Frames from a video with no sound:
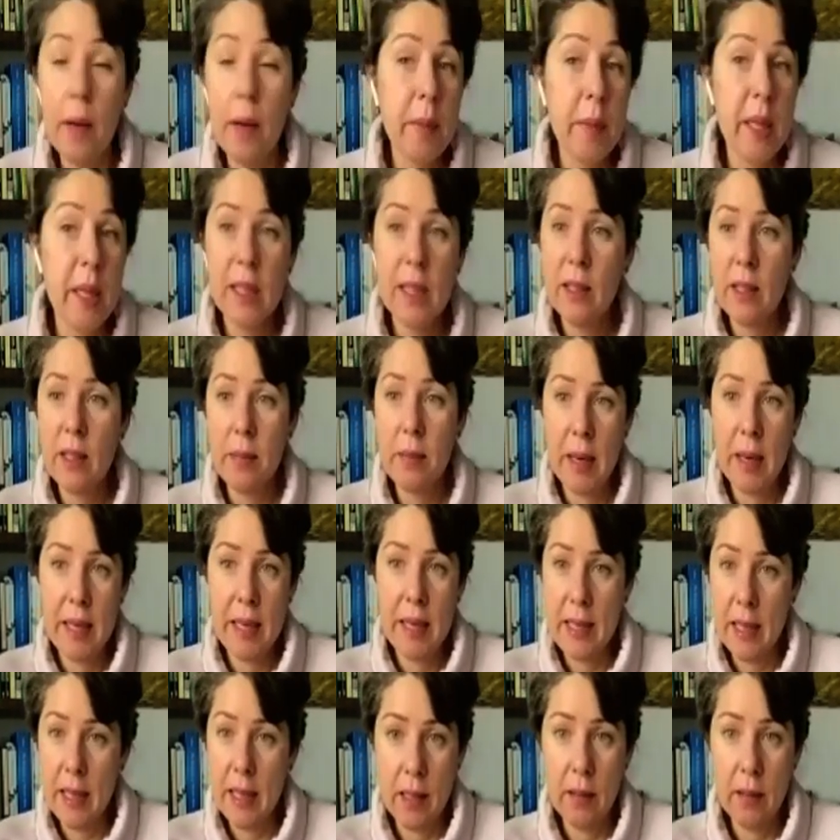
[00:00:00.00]
I'm guilty
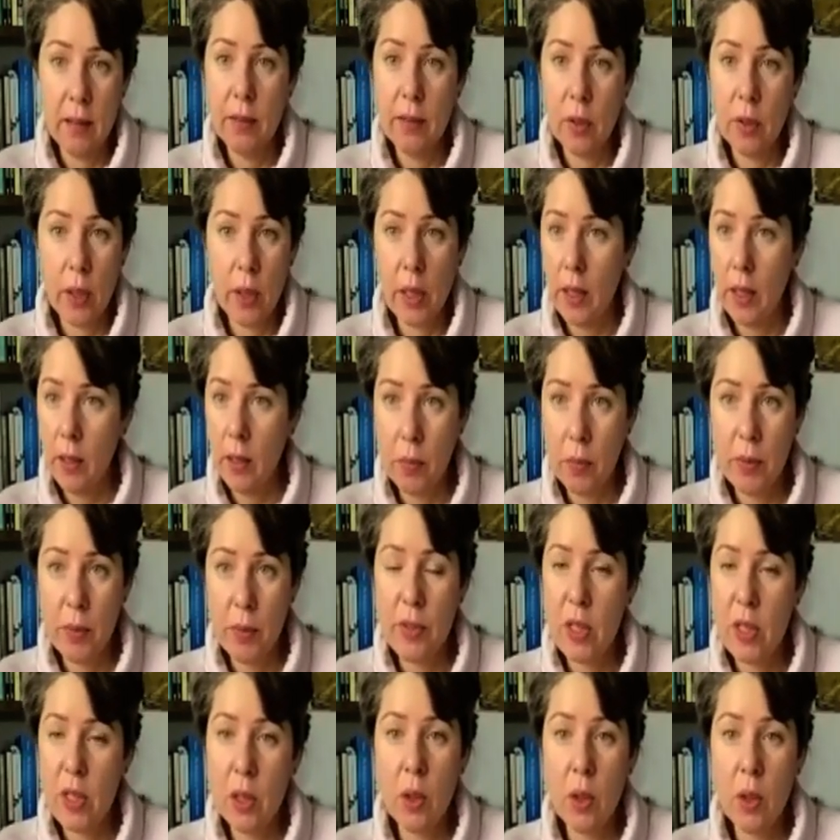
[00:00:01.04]
myself, okay?
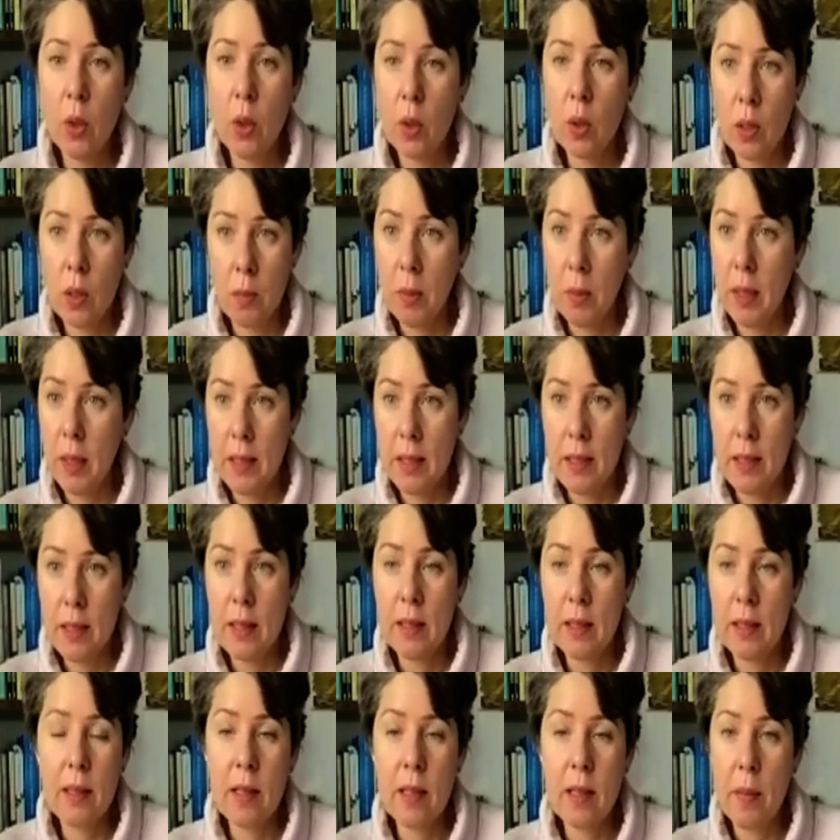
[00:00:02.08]
We've still got some
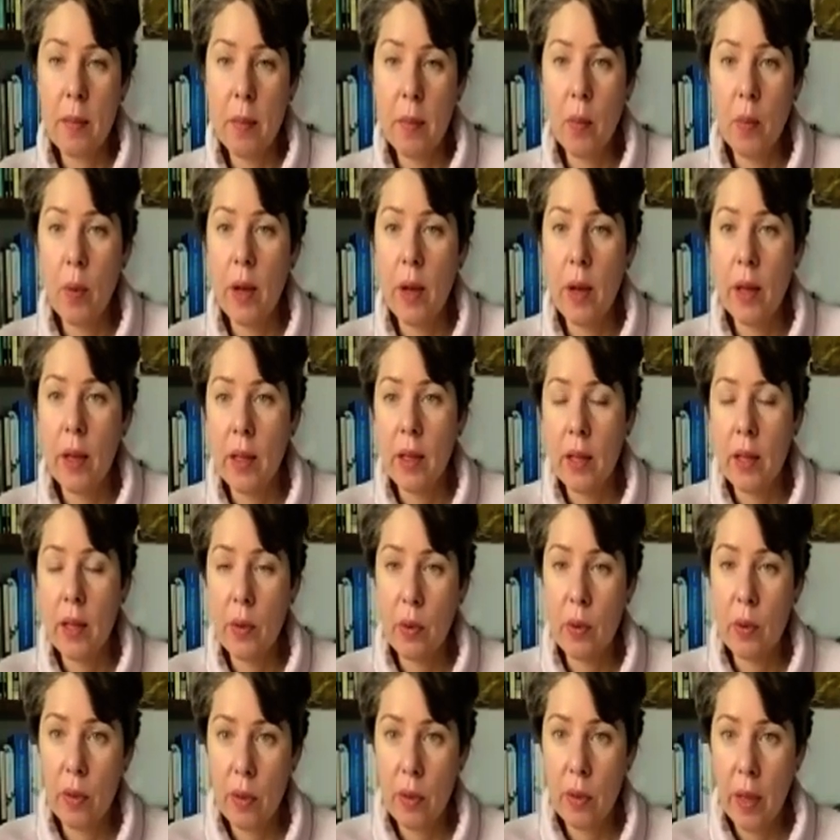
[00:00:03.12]
plastic Tupperware
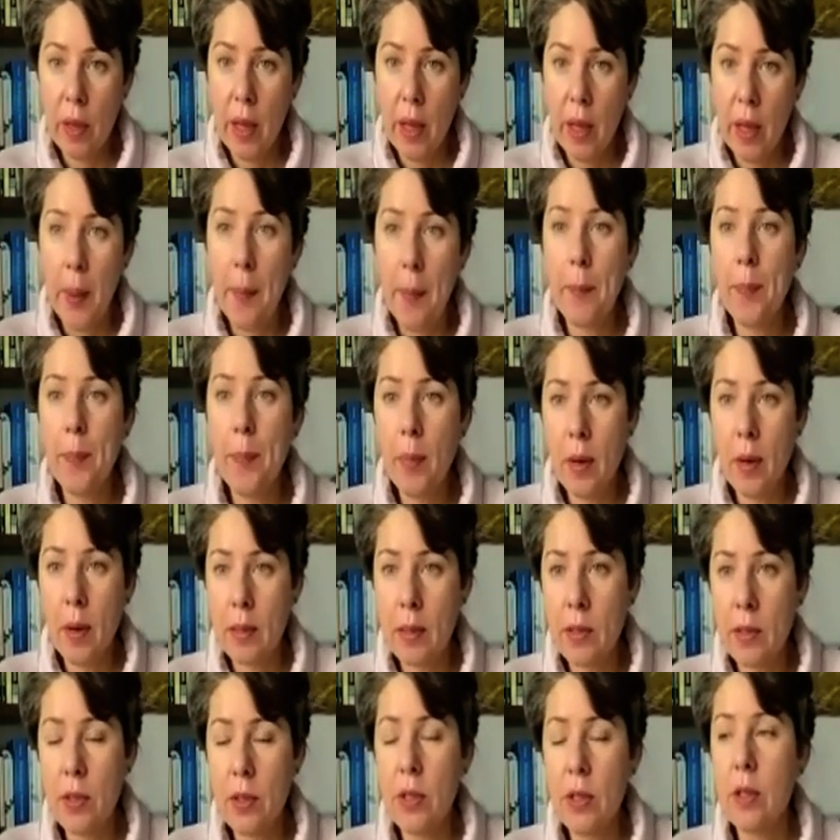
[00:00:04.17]
here and there,
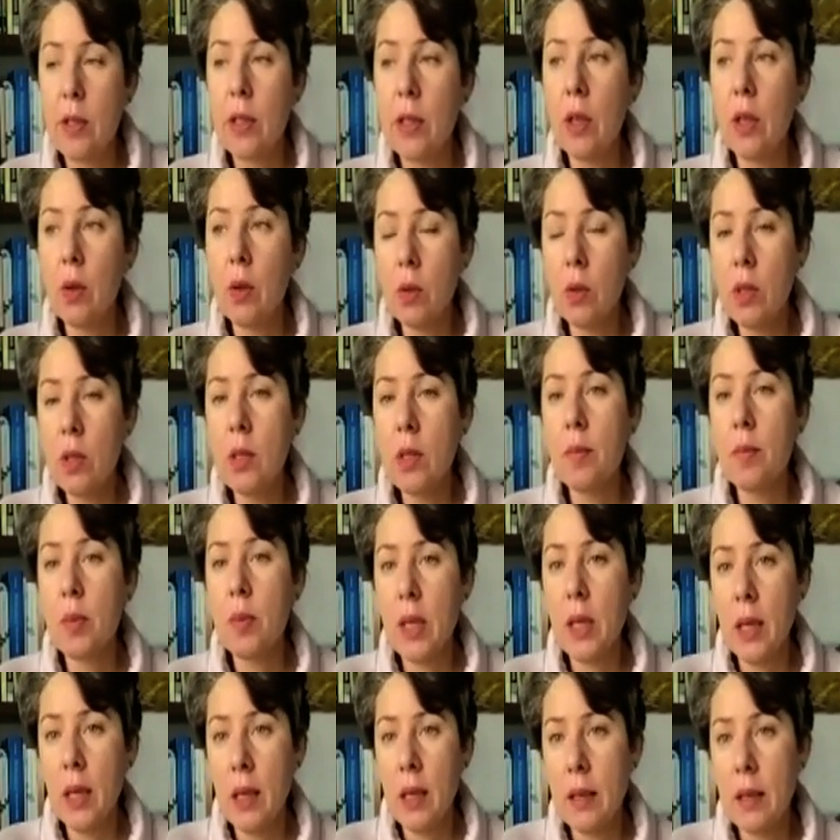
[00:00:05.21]
but the
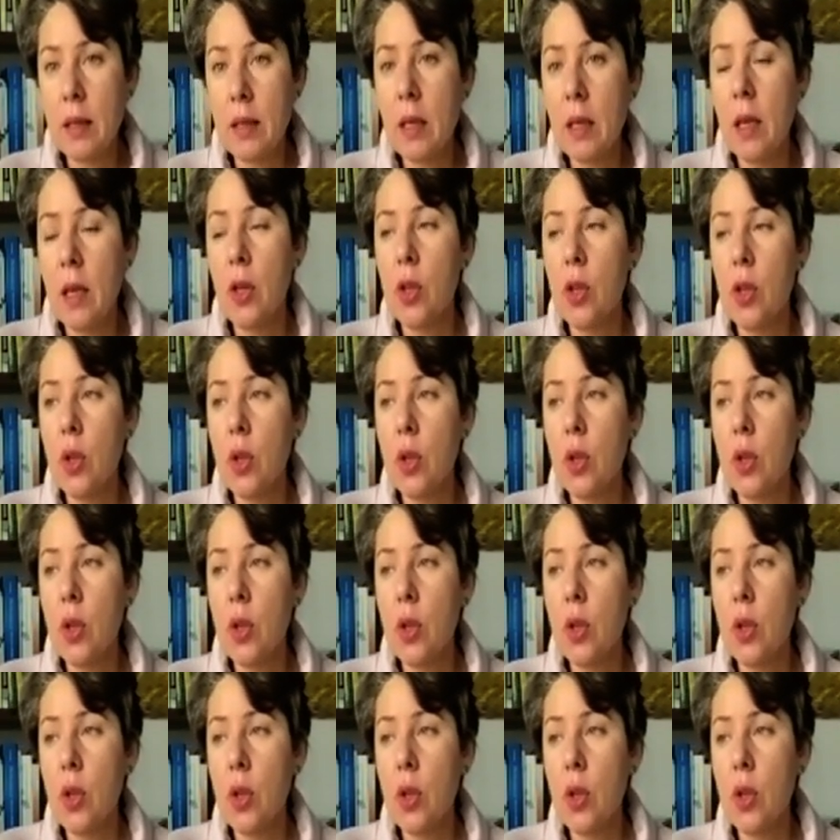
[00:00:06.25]
concept is